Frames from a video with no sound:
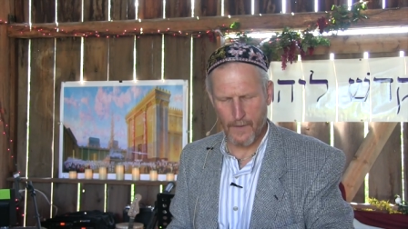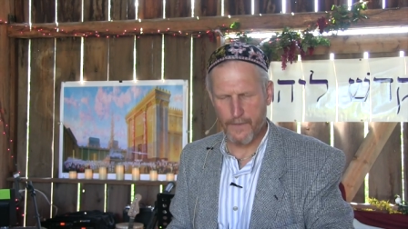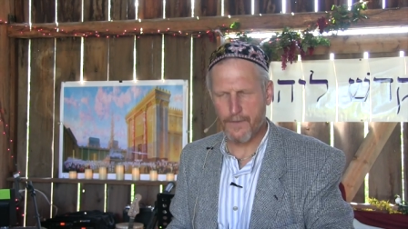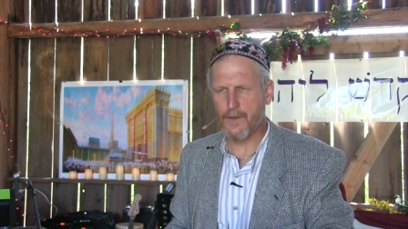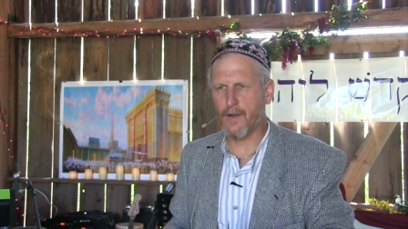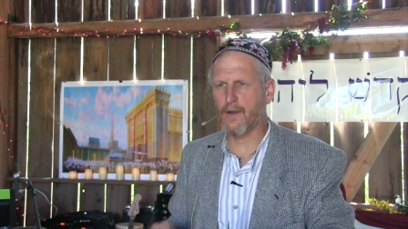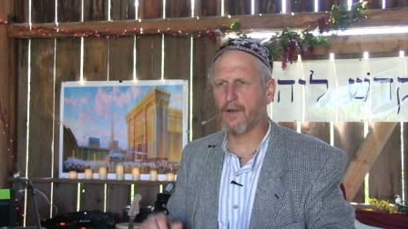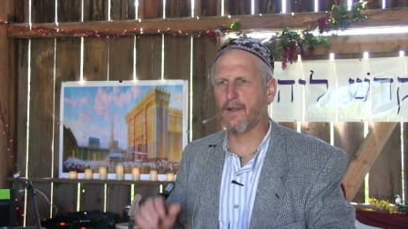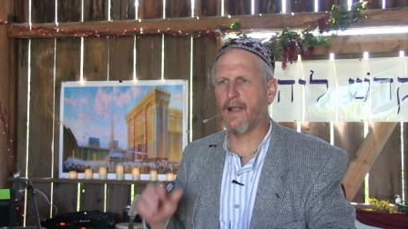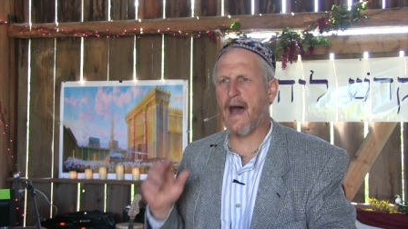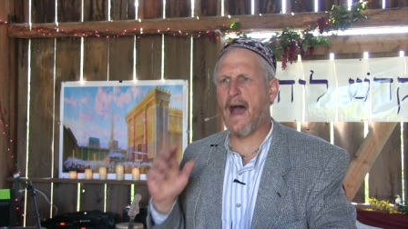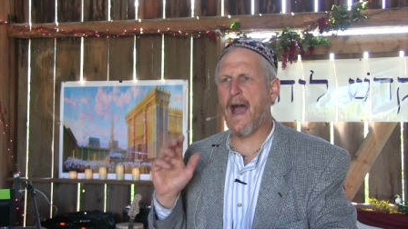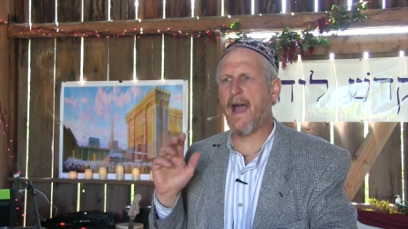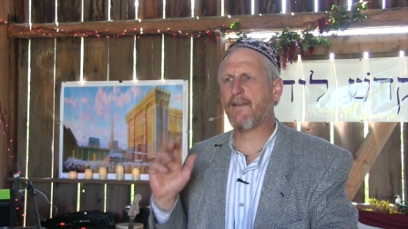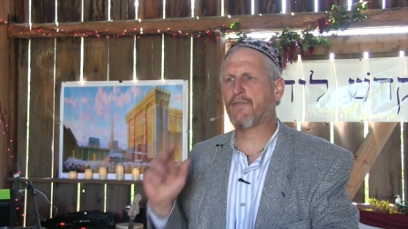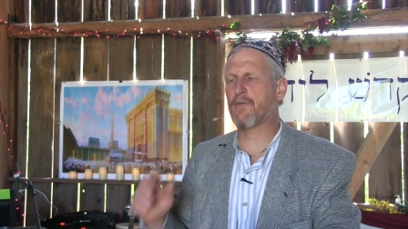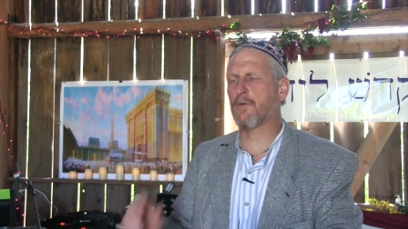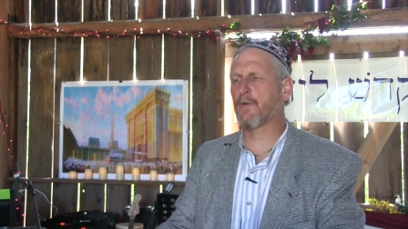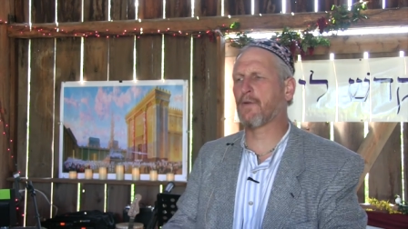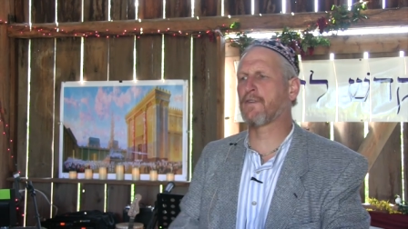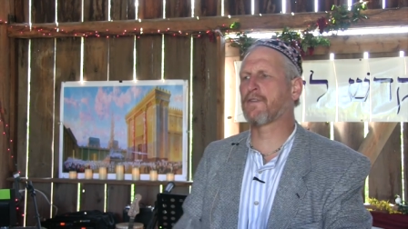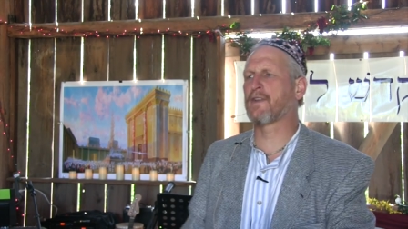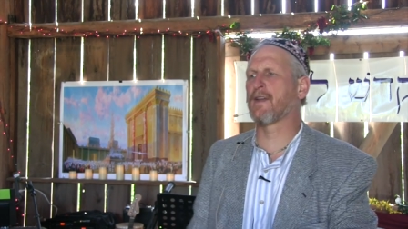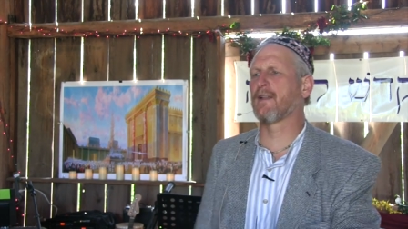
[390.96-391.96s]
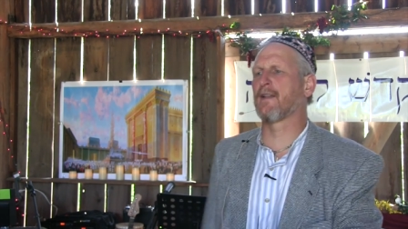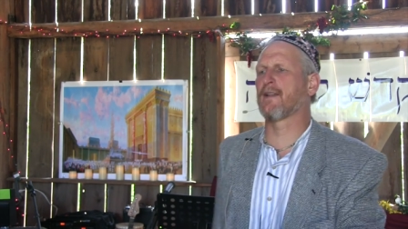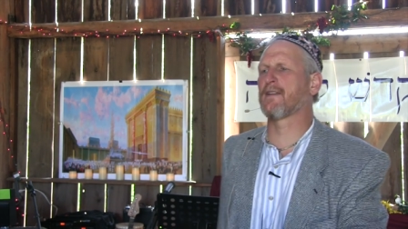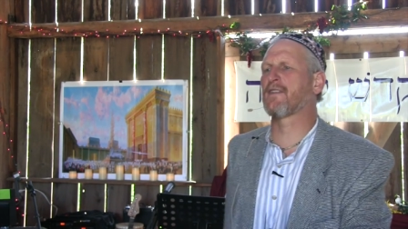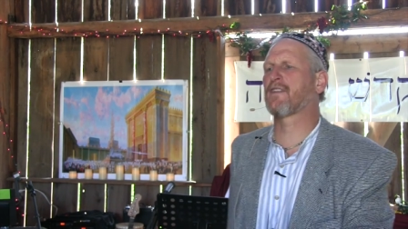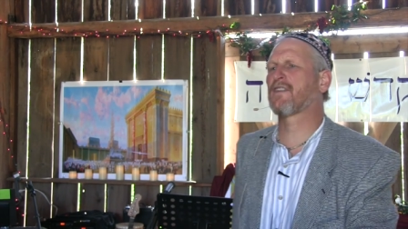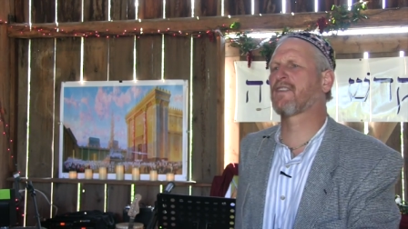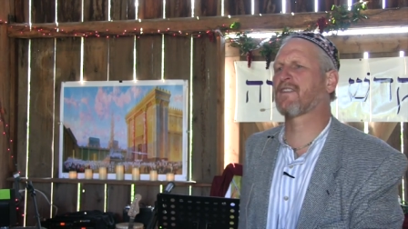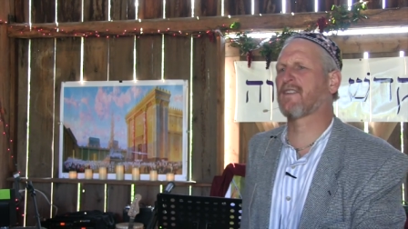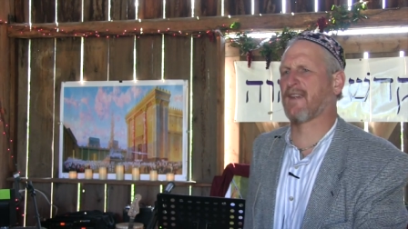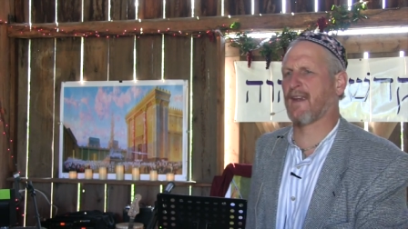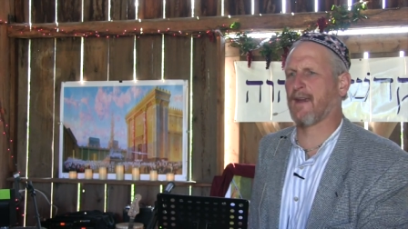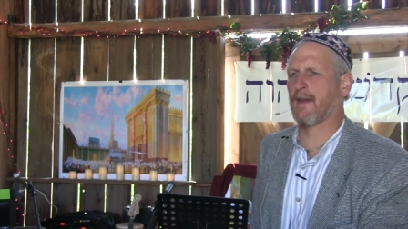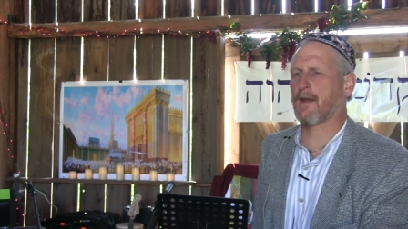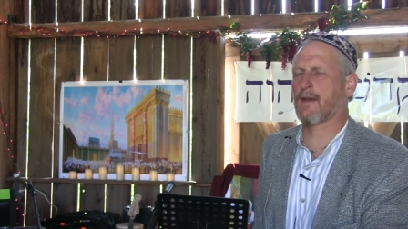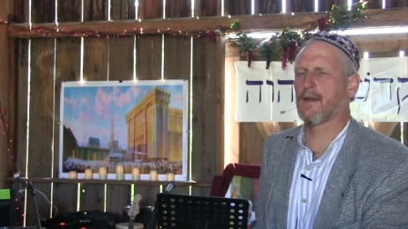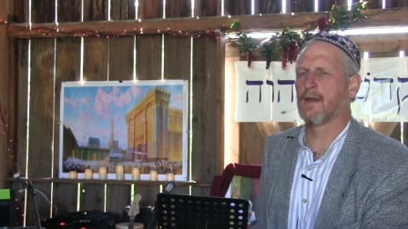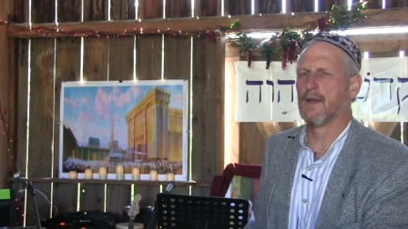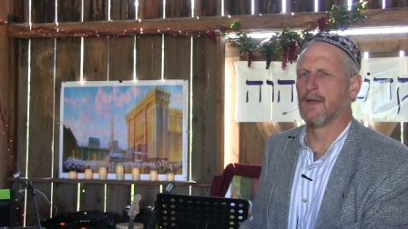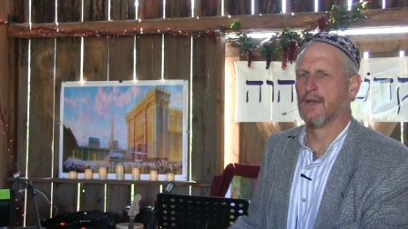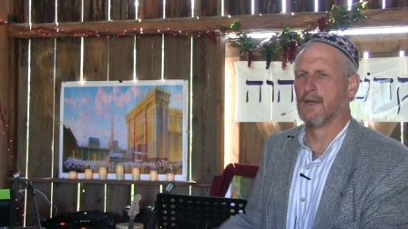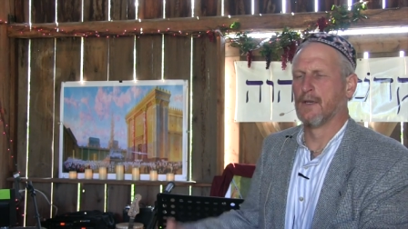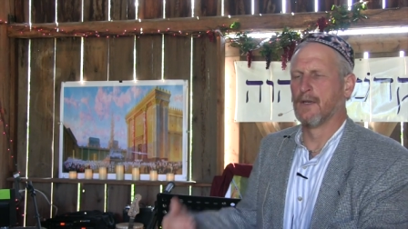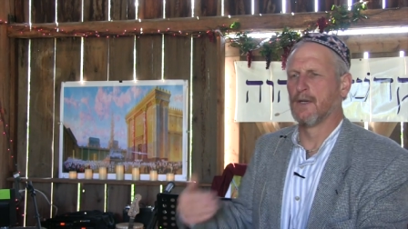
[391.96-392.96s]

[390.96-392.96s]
Their lives were still in sync